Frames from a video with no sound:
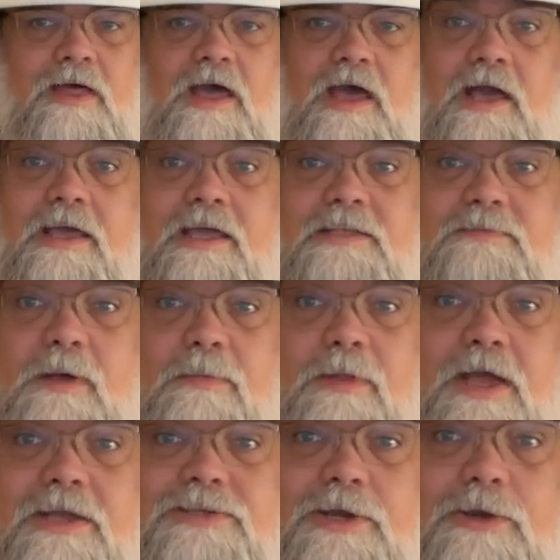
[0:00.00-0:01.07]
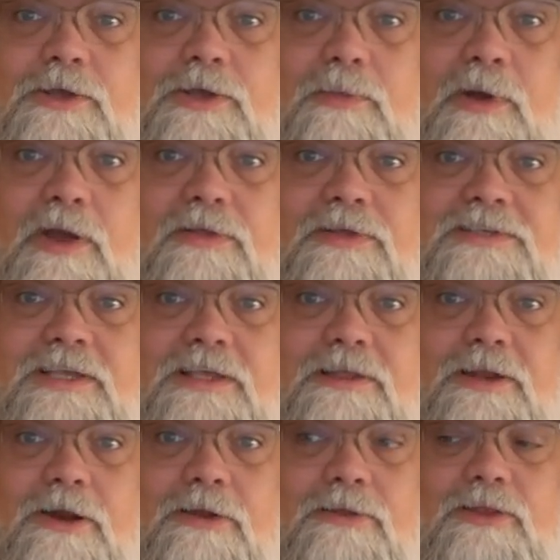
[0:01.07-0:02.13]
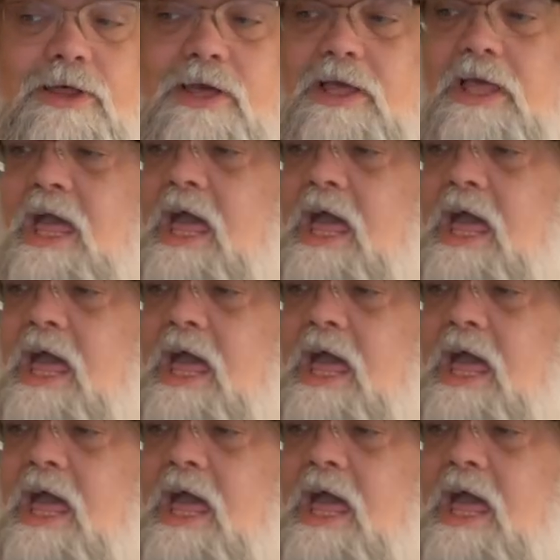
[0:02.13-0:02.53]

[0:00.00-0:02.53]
Against my black shirt, you can barely see the darn thing.